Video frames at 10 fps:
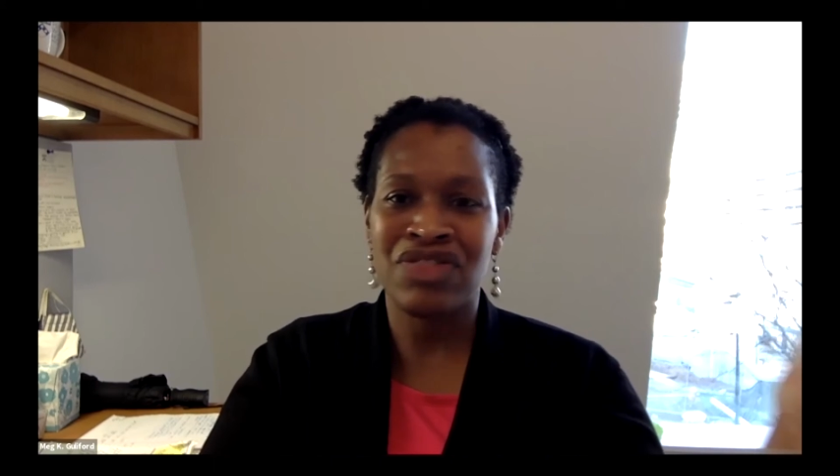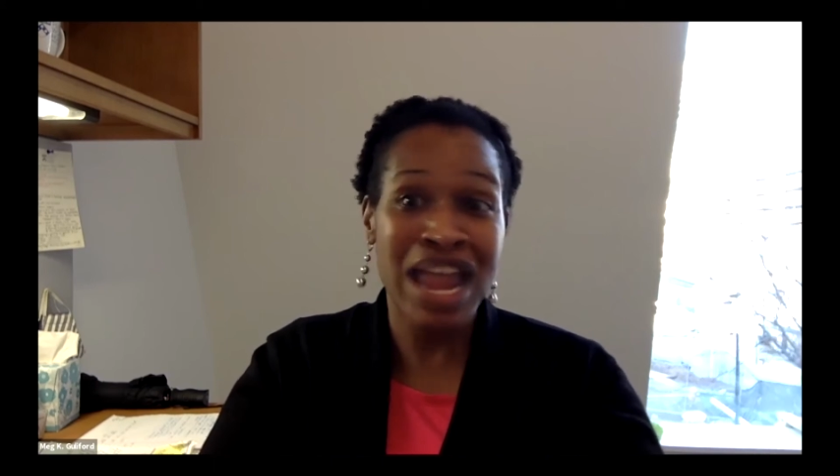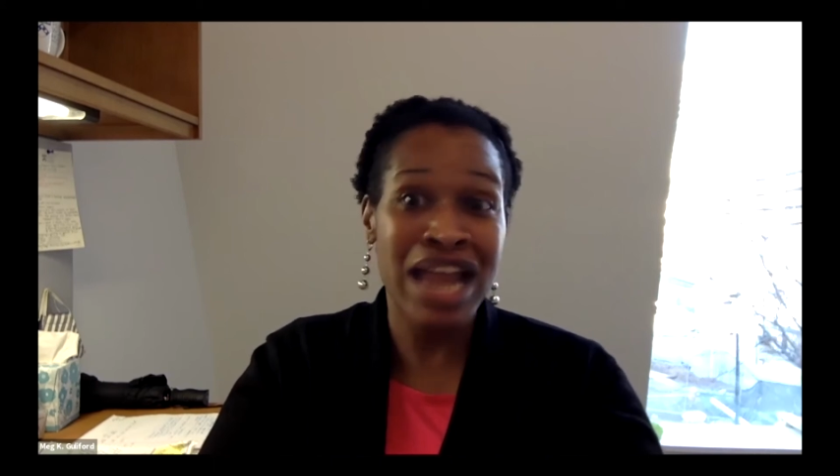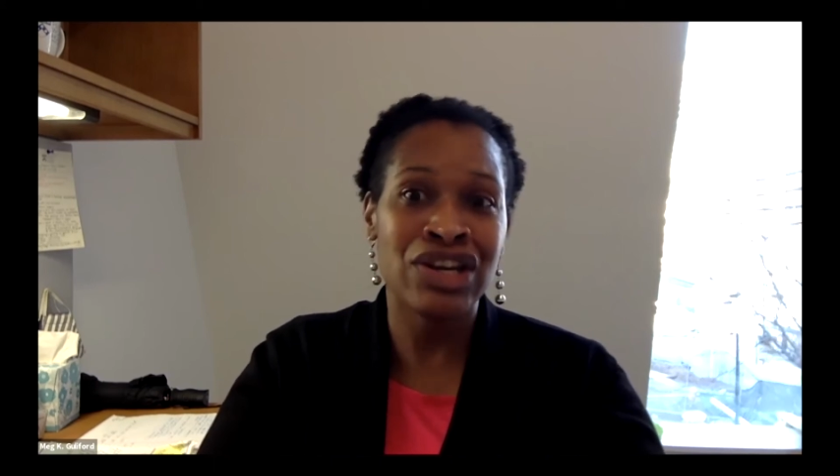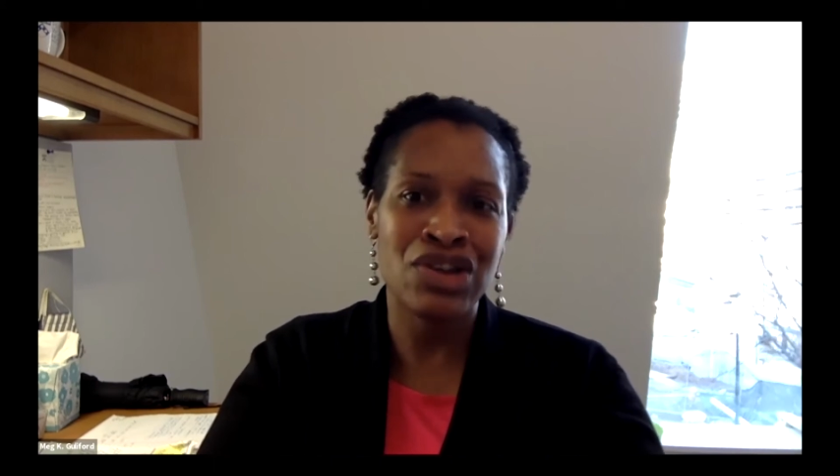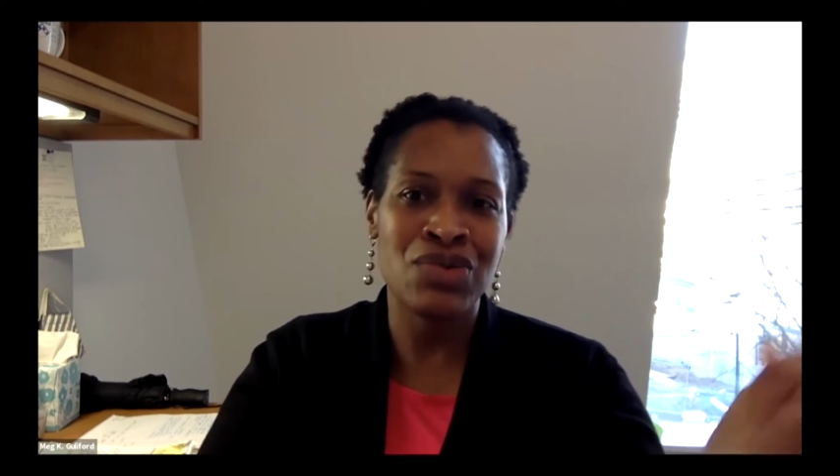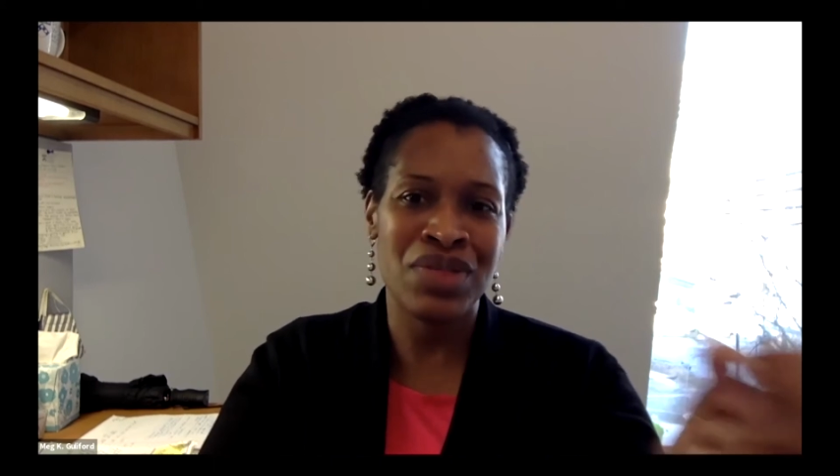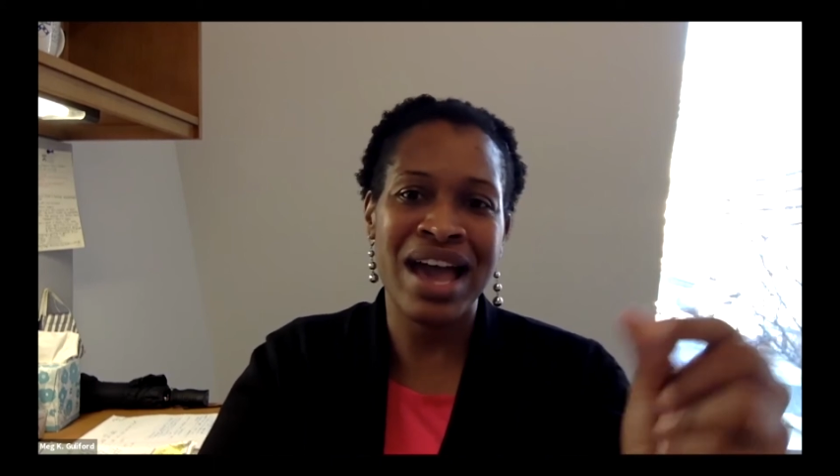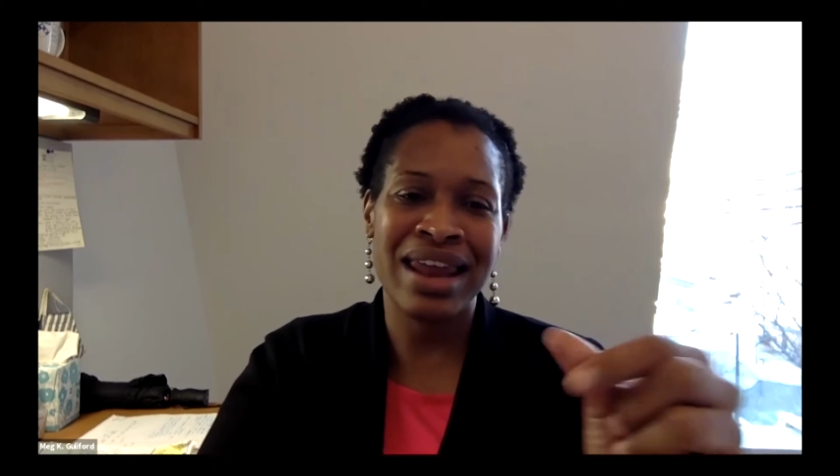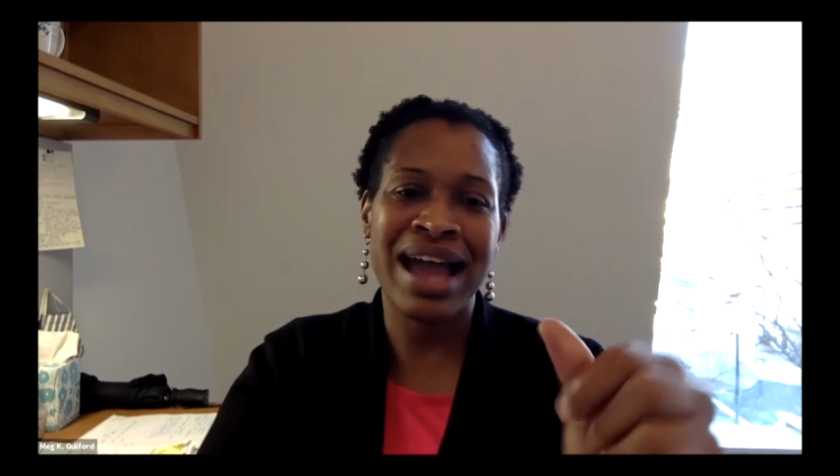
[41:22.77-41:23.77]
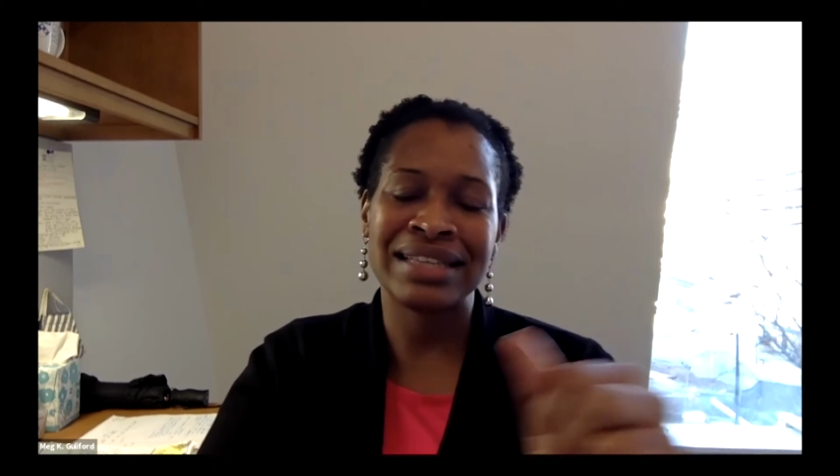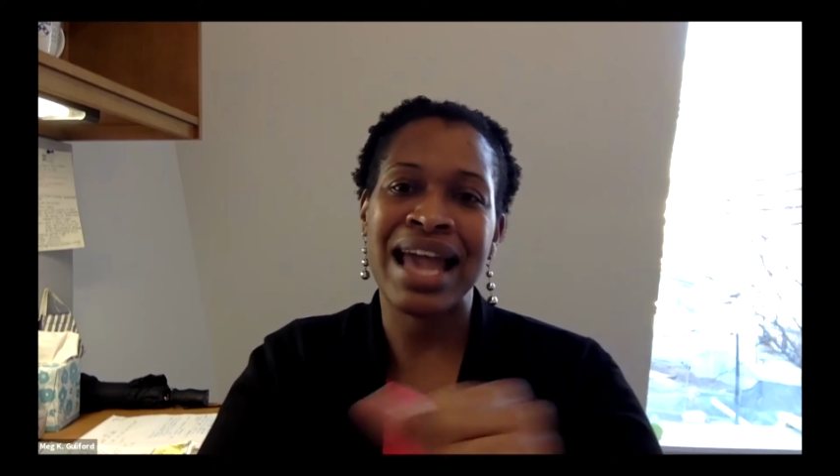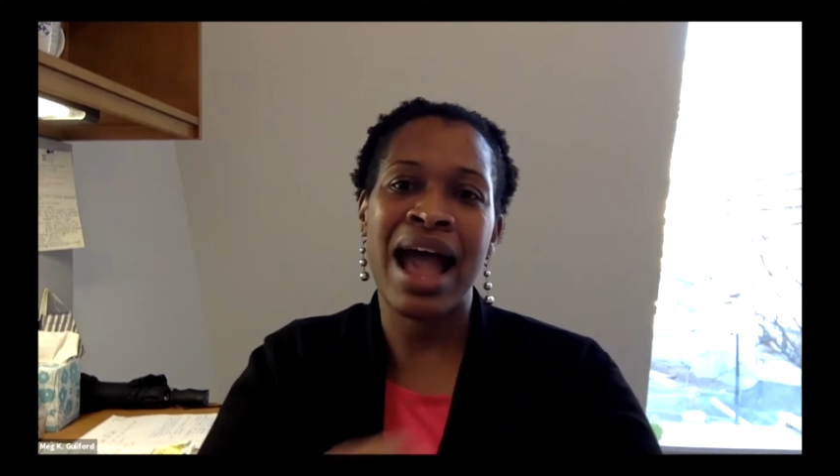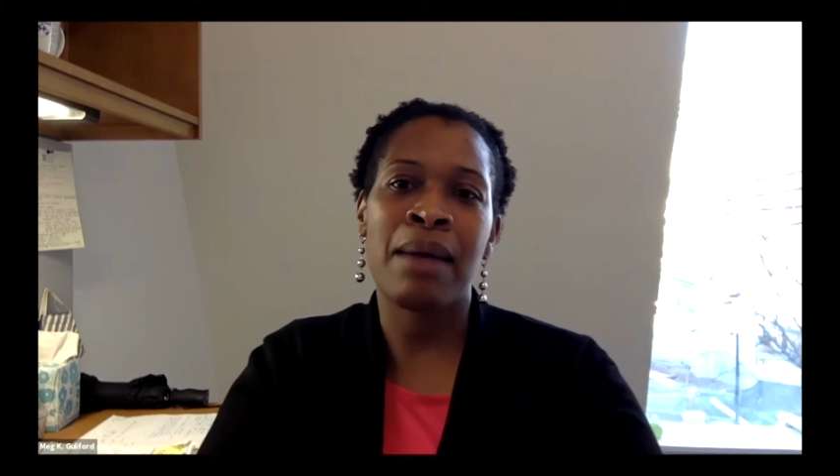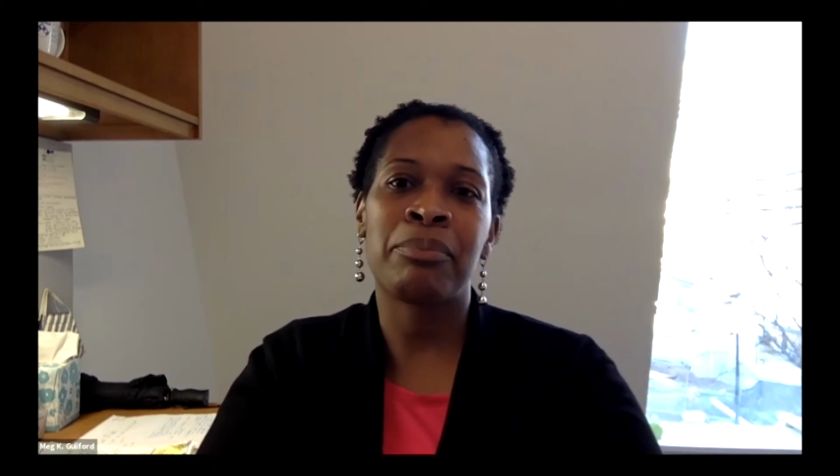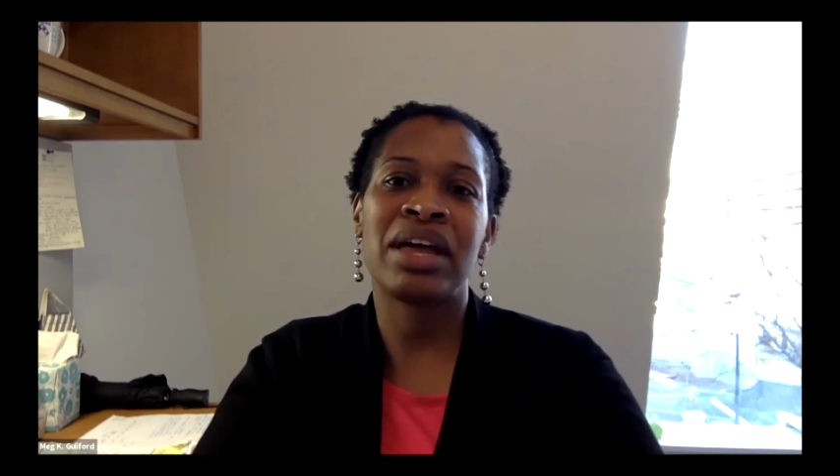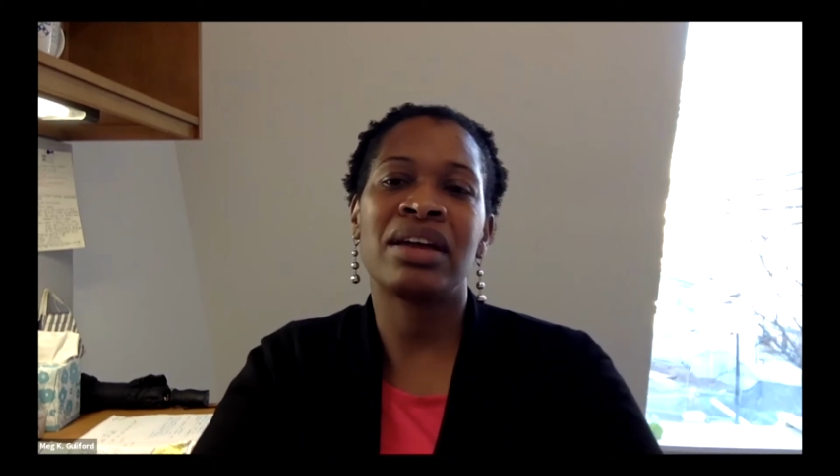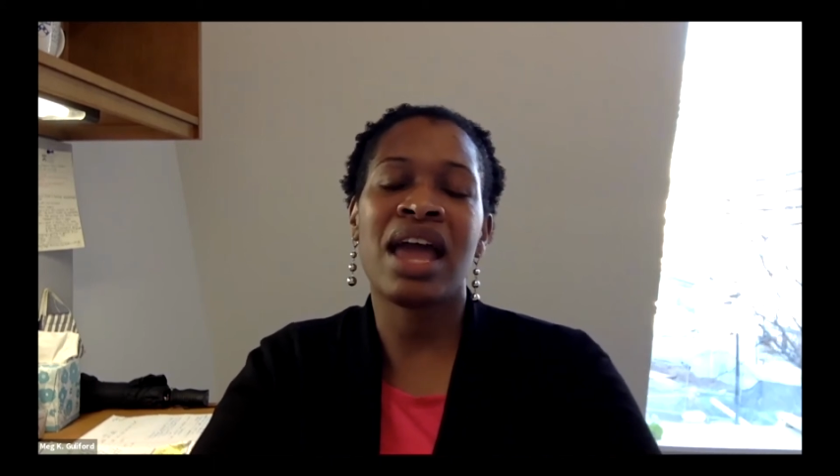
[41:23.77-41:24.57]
they knew that had to happen,